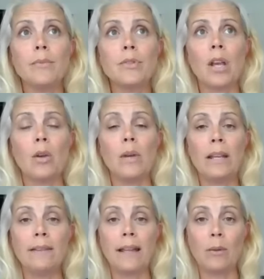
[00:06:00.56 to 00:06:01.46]
So
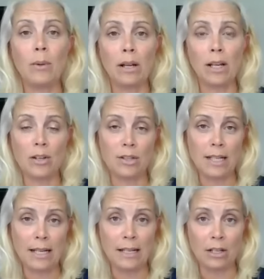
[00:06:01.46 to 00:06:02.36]
in that, we like you to
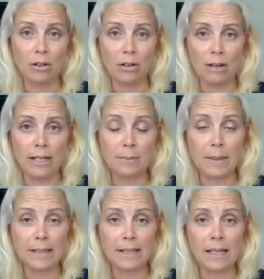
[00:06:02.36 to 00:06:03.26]
take independent